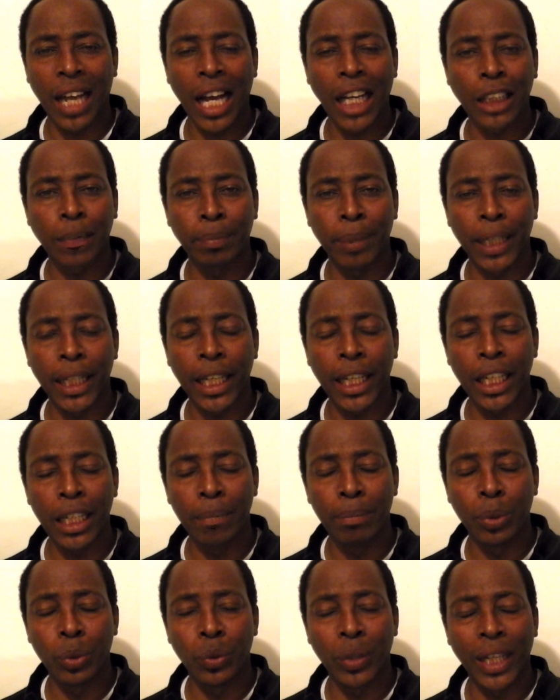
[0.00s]
I speak
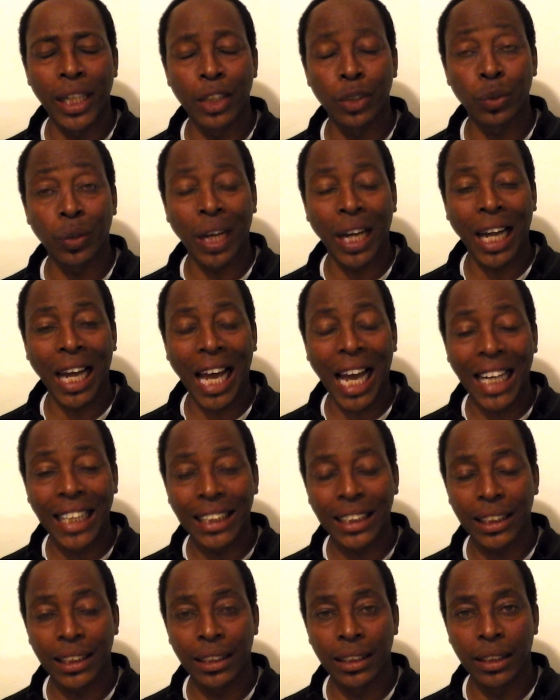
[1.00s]
Hebrew
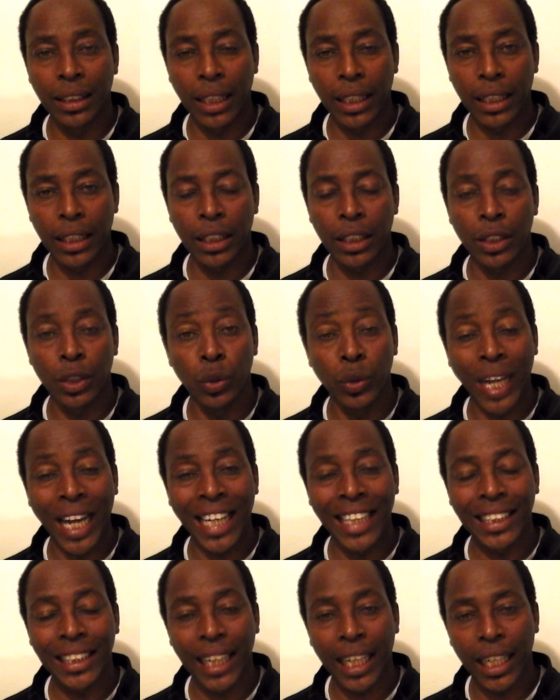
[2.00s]
Israelite, nigga. You
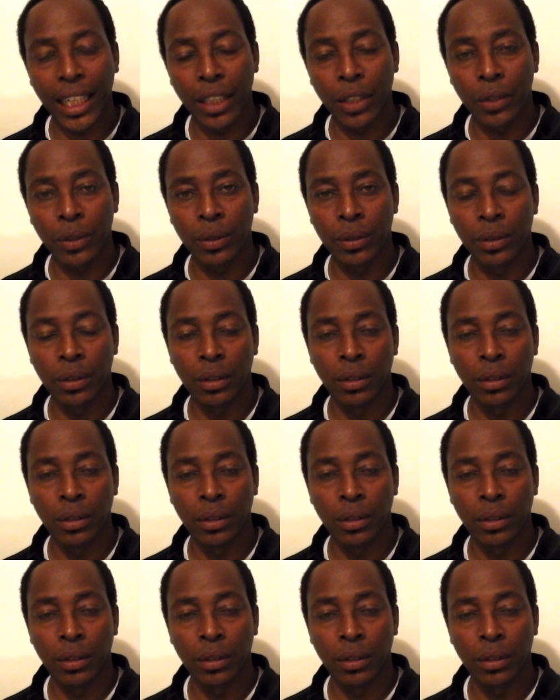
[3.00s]
can't tell?